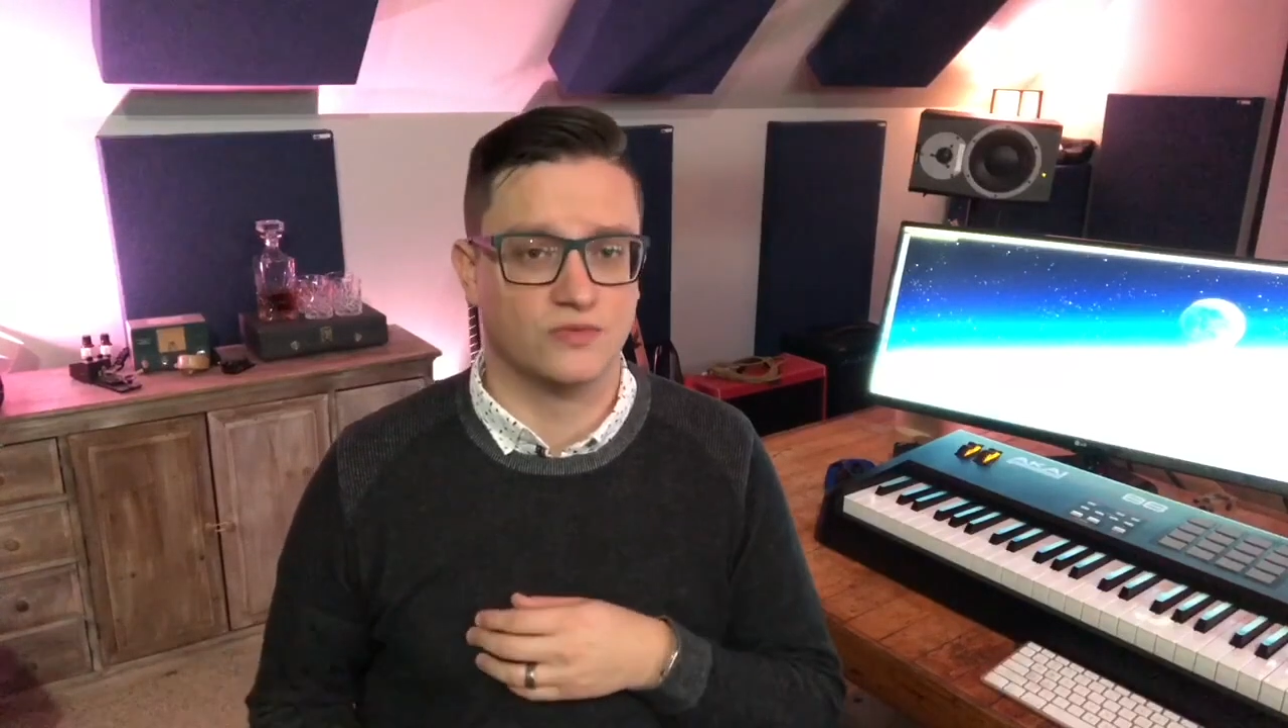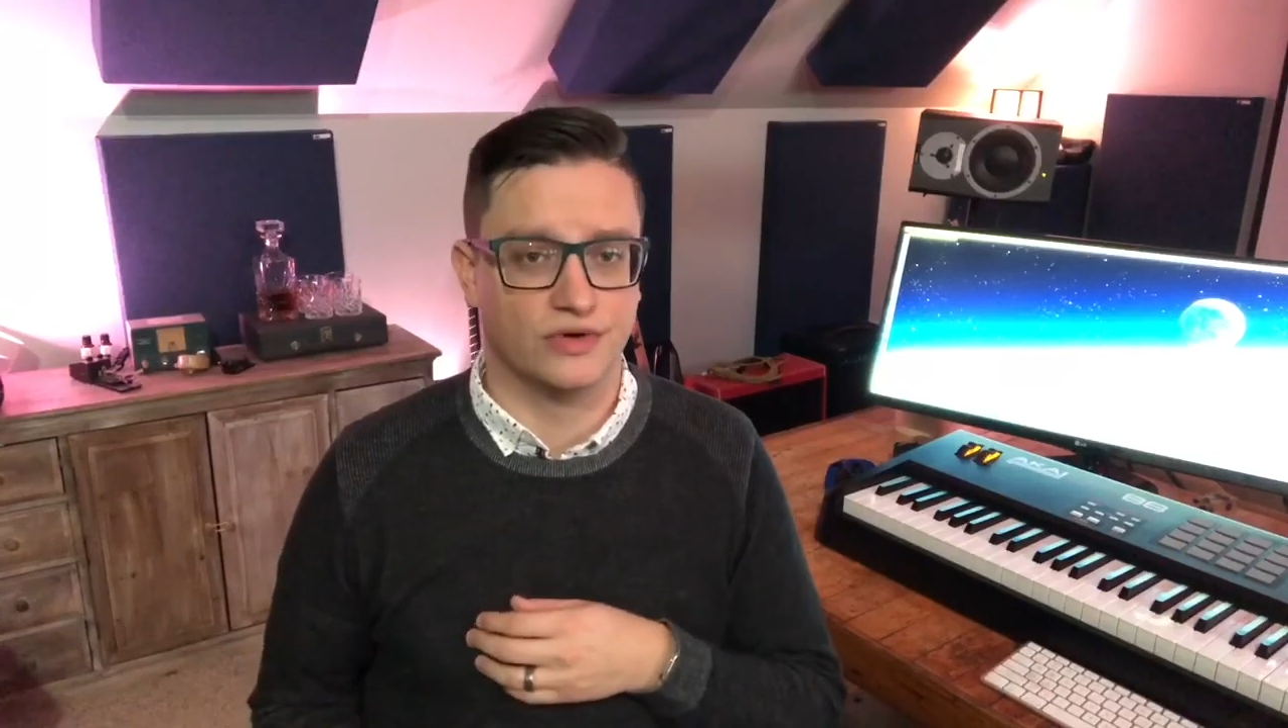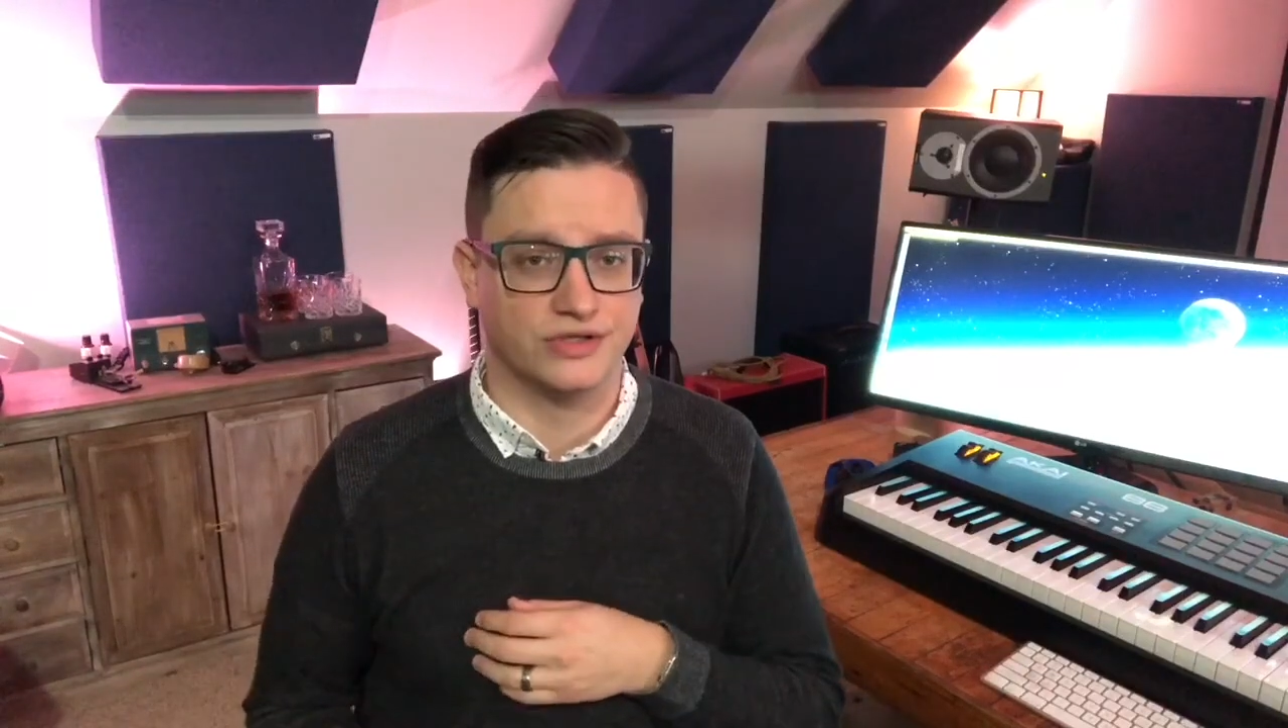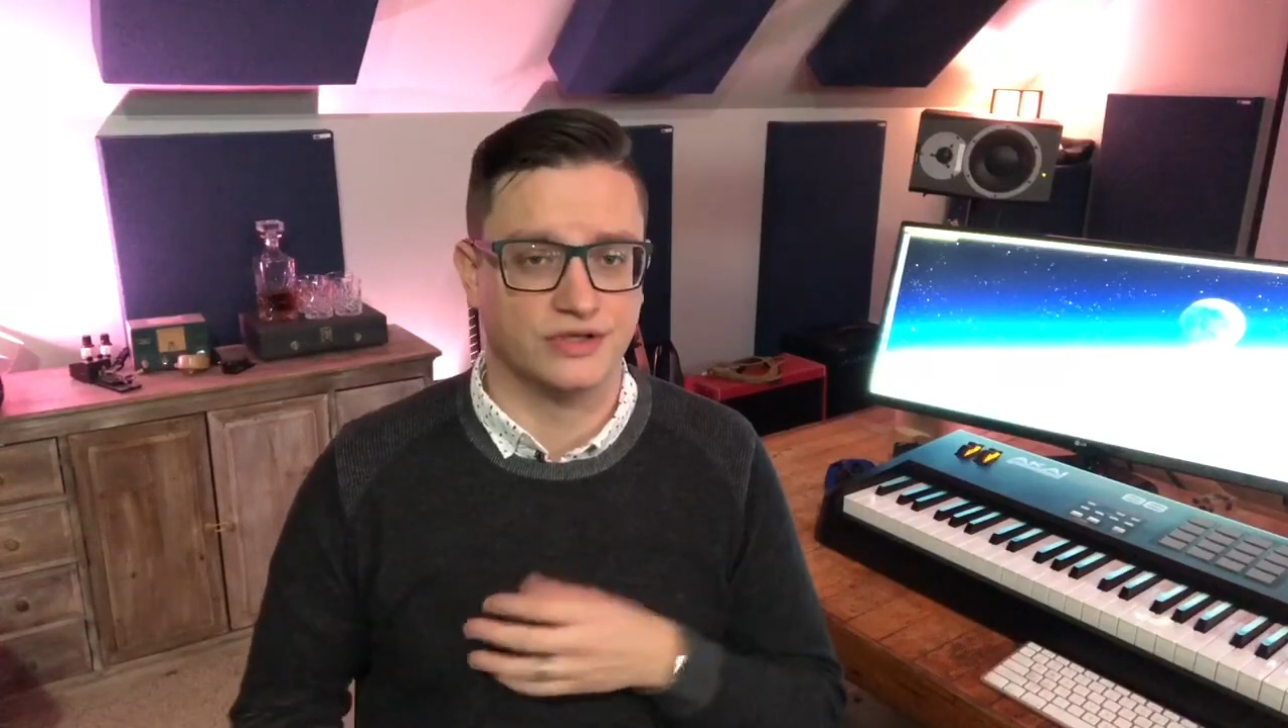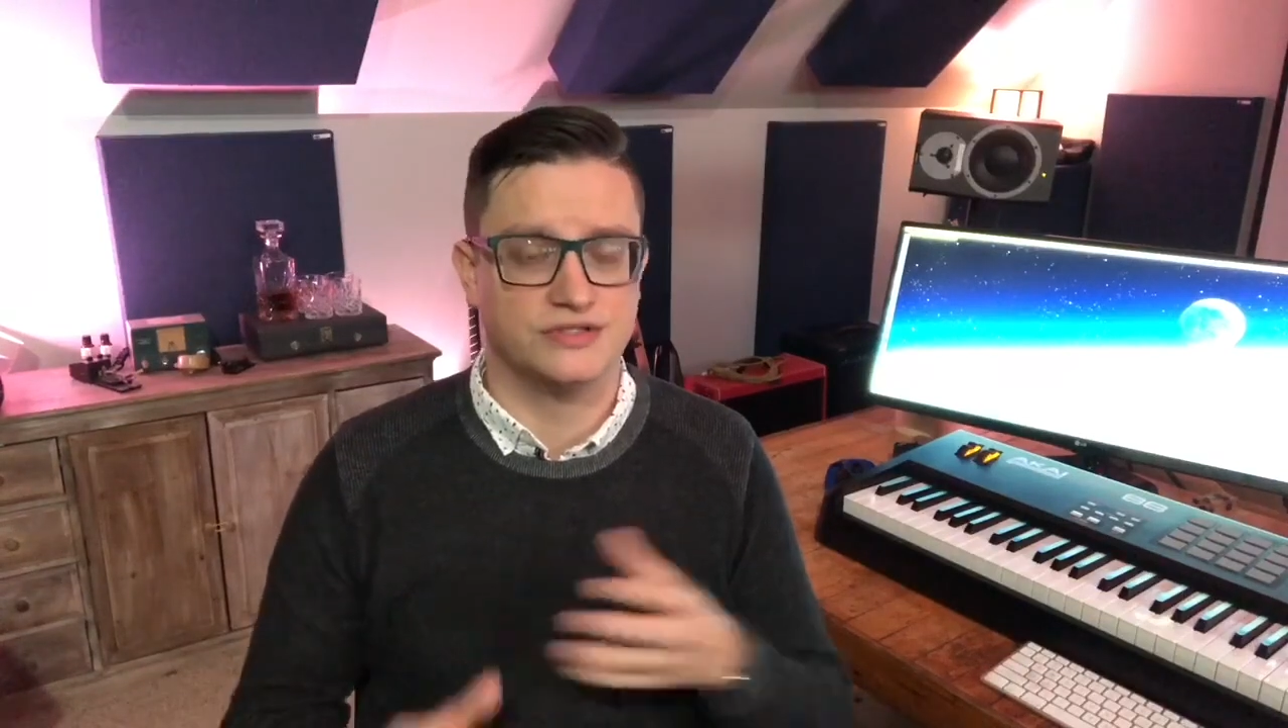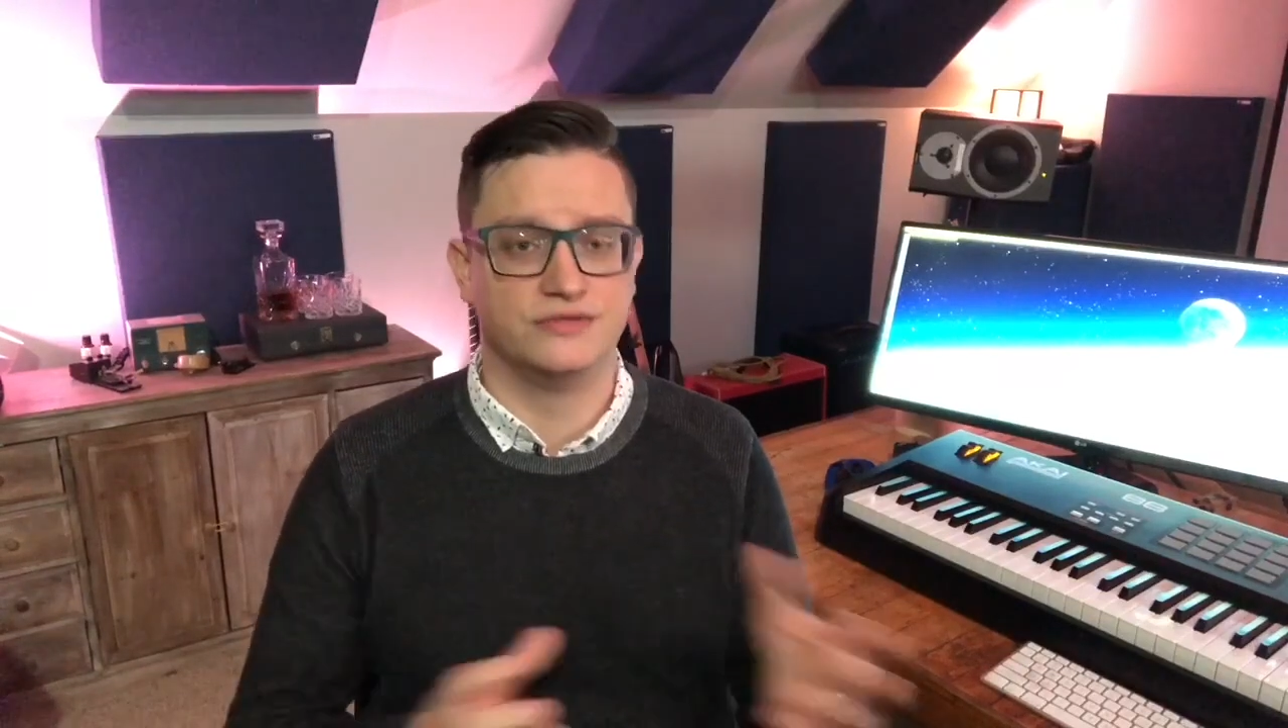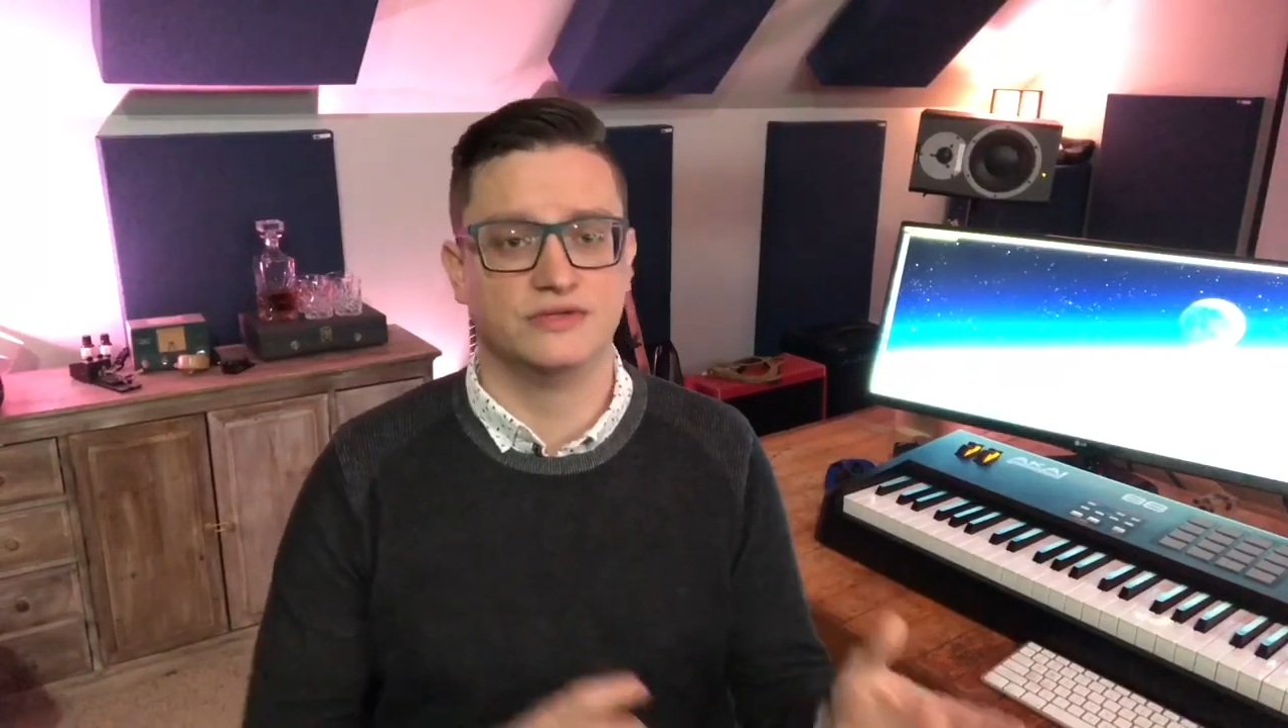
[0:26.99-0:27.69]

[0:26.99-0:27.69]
you're working on